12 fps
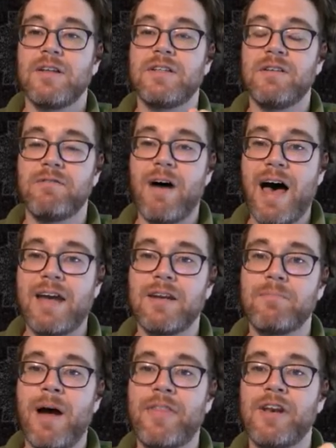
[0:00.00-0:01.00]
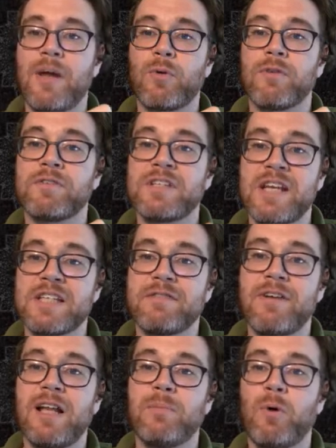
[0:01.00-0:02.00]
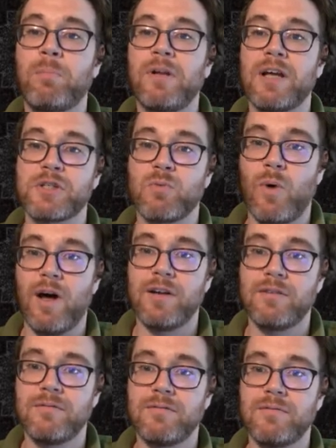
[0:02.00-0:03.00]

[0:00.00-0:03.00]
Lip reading: divided by the number of seats available plus 1.